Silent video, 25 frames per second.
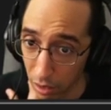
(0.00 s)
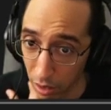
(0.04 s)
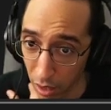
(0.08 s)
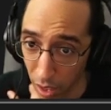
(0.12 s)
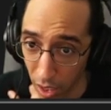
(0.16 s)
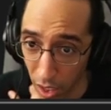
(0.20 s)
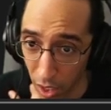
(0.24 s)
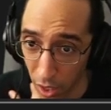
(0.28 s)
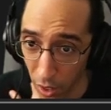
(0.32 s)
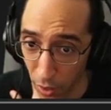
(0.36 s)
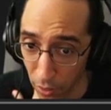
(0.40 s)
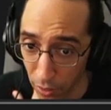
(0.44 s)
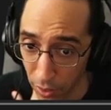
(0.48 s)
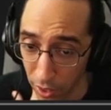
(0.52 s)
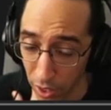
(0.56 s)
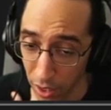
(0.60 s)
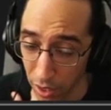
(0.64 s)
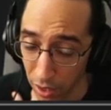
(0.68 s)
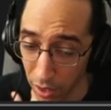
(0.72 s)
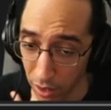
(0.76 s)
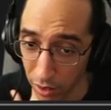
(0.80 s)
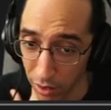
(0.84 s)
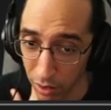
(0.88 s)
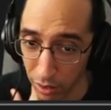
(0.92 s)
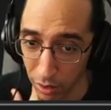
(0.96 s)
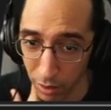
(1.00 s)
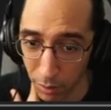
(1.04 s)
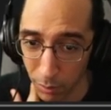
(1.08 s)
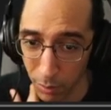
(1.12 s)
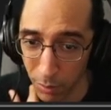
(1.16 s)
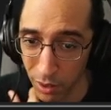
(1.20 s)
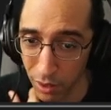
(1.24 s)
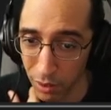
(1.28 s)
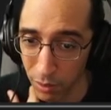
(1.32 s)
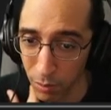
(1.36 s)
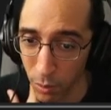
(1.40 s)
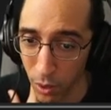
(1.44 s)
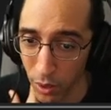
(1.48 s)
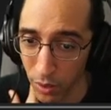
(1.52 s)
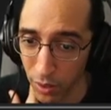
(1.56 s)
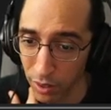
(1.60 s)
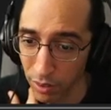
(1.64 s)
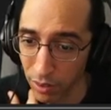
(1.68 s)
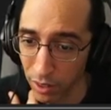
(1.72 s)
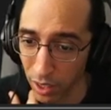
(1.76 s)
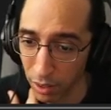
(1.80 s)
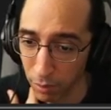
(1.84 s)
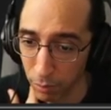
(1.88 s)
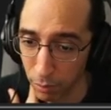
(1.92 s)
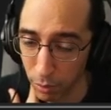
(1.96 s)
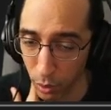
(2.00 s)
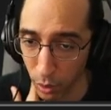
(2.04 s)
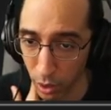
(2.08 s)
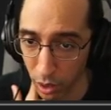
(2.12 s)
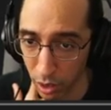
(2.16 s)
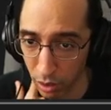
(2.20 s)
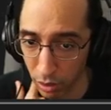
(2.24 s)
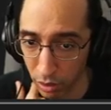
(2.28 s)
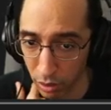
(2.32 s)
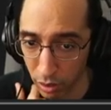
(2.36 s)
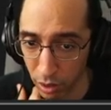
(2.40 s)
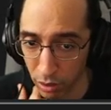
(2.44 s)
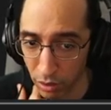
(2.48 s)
a healthy, I mean, it's more than 10 points.